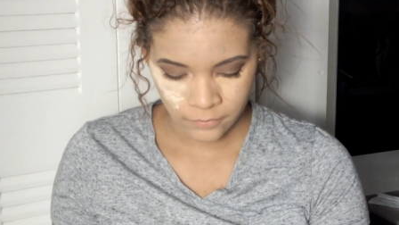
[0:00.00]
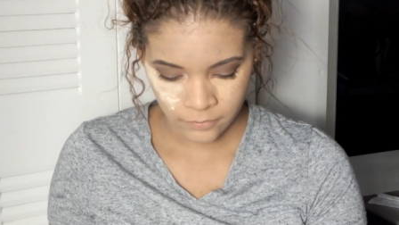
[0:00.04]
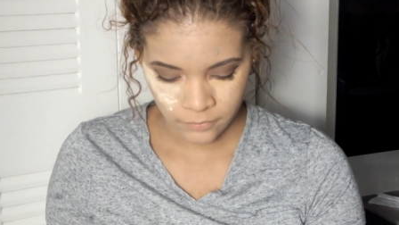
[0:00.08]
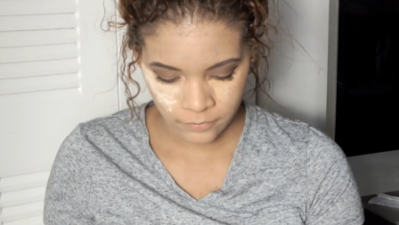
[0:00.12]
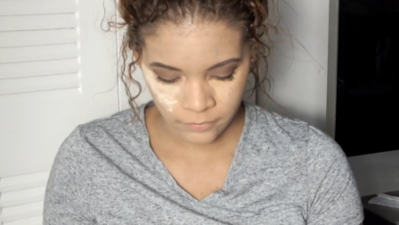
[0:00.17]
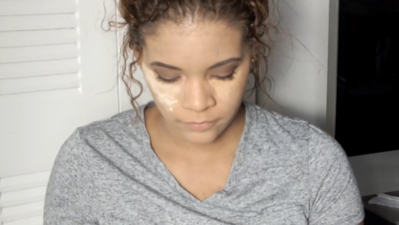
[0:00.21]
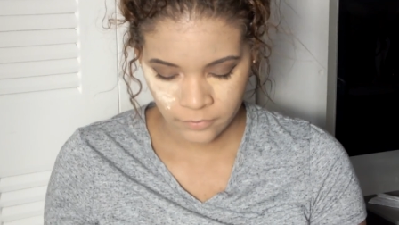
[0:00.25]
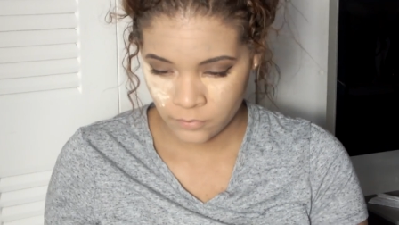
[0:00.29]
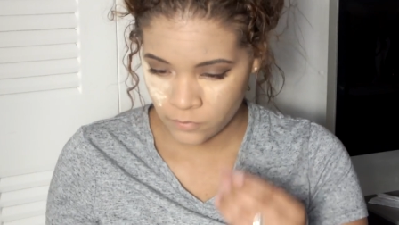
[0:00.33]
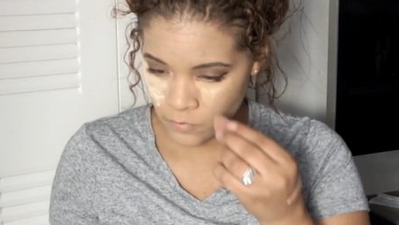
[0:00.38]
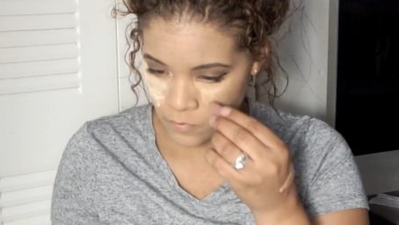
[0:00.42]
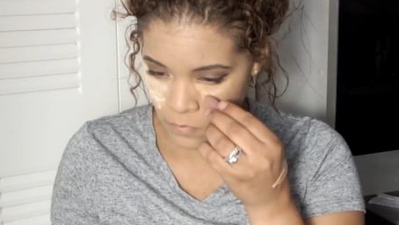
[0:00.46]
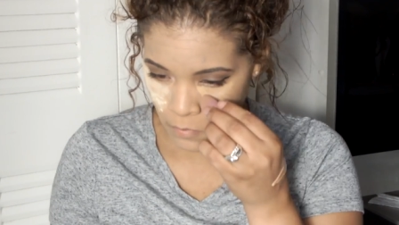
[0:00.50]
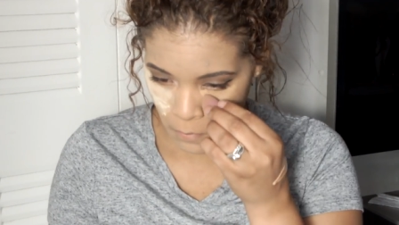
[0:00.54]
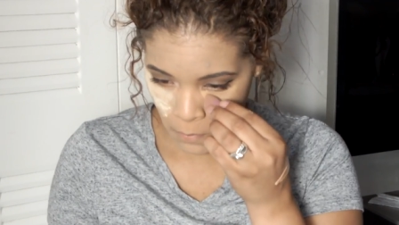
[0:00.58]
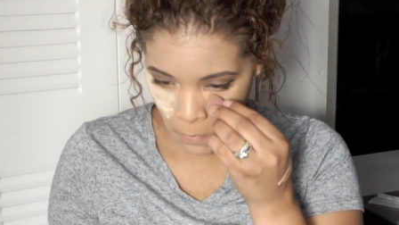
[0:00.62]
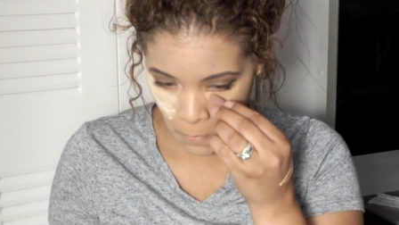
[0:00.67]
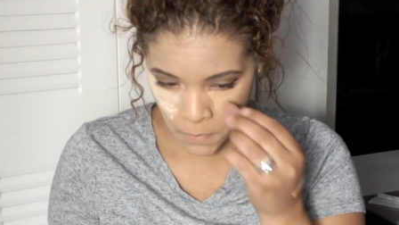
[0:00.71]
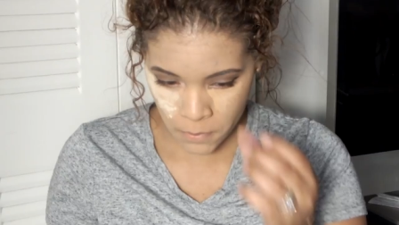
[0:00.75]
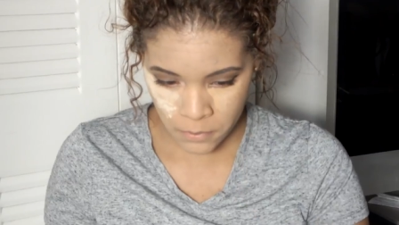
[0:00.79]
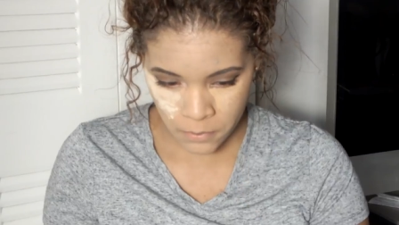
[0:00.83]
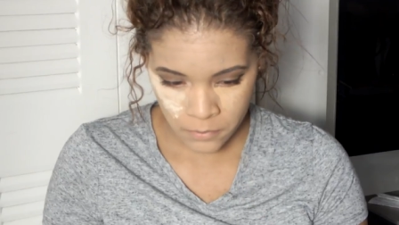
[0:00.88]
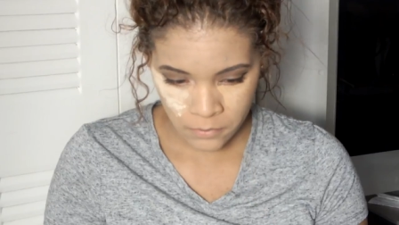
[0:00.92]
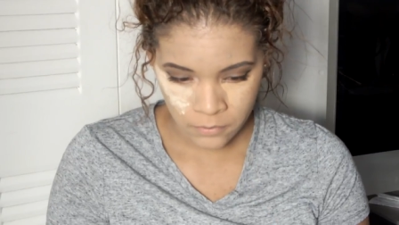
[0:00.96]
Yep,
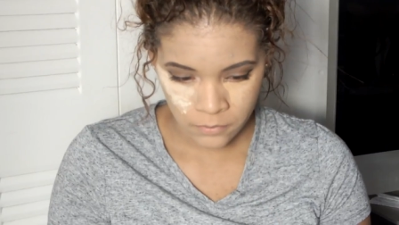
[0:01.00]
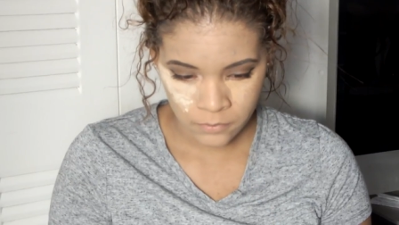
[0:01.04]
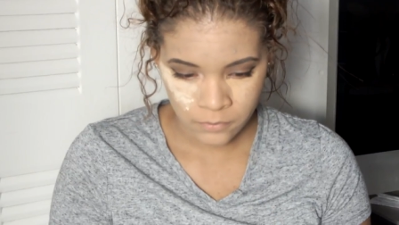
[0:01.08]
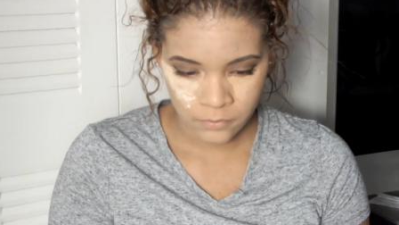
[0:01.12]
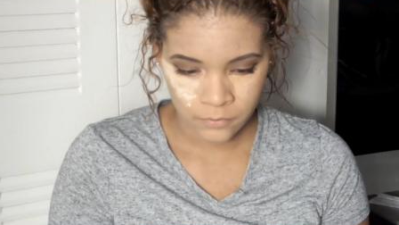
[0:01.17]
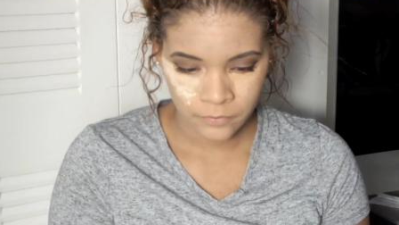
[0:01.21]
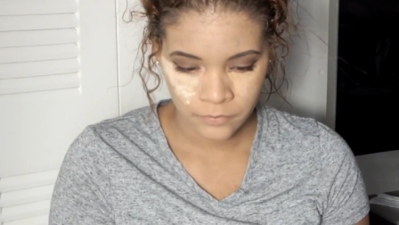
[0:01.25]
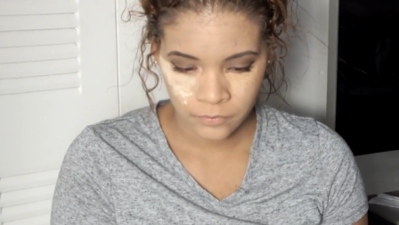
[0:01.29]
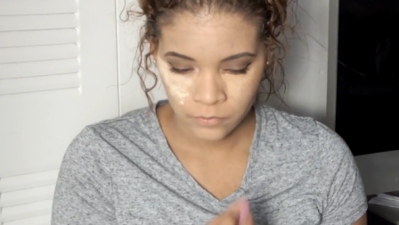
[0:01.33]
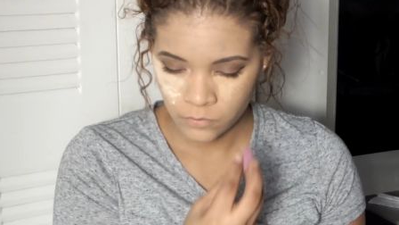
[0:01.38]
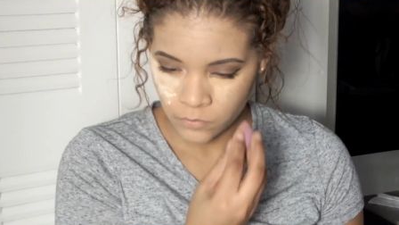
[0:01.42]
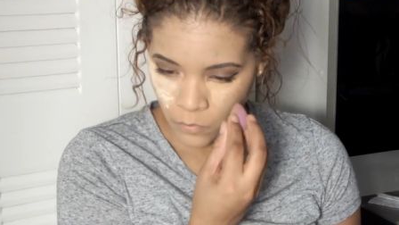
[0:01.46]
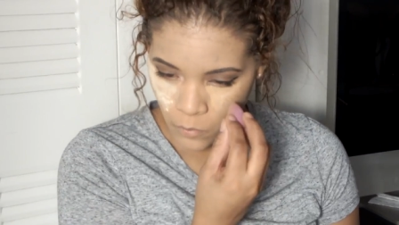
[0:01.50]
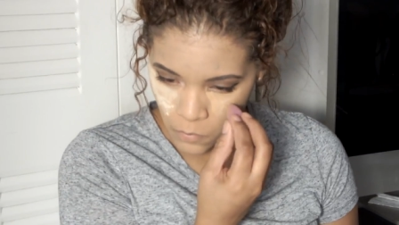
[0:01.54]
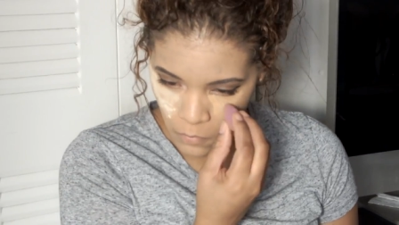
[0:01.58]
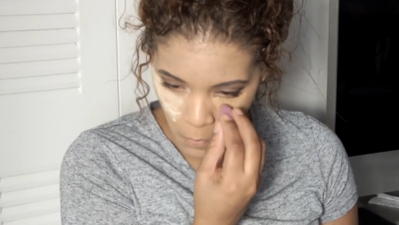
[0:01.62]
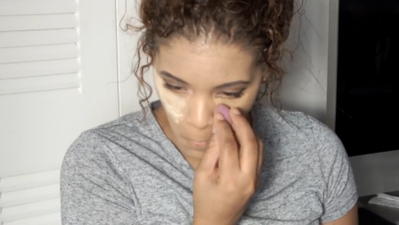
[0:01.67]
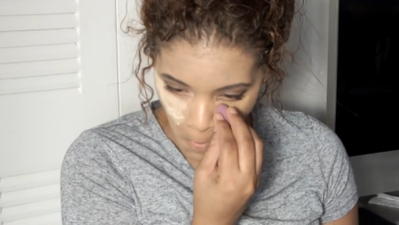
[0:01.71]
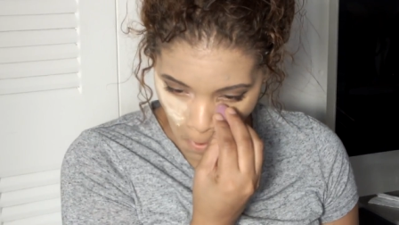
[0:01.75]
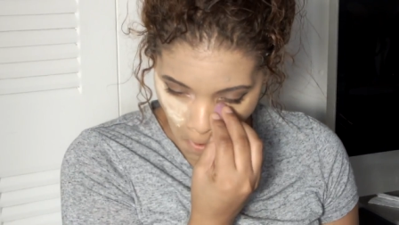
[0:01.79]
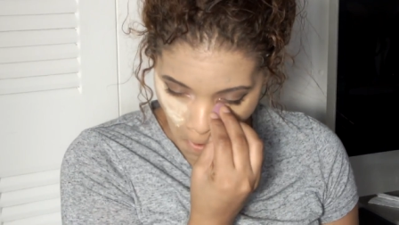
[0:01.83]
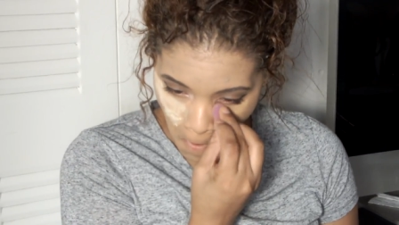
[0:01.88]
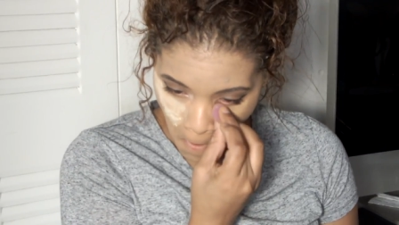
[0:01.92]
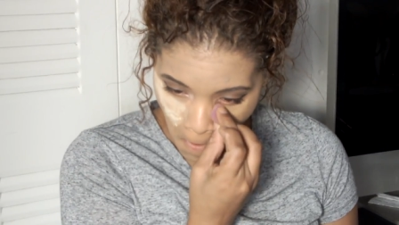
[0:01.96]
just dab that on
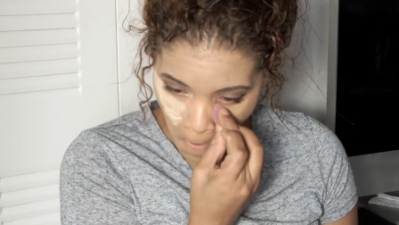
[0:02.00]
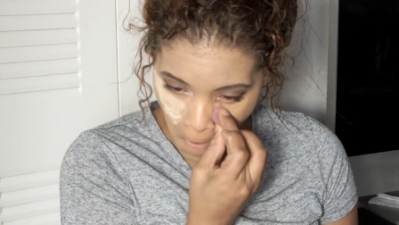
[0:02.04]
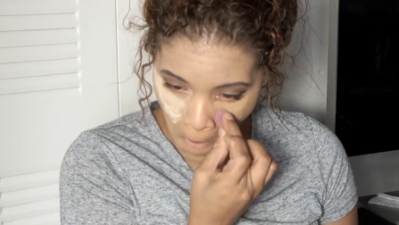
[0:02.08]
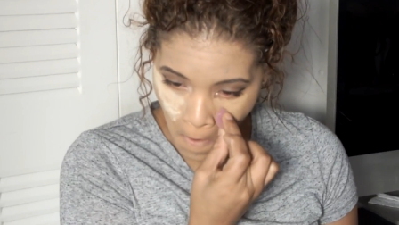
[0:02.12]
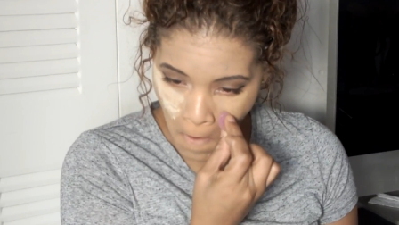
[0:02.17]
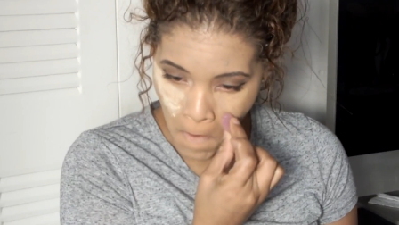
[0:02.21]
there, right?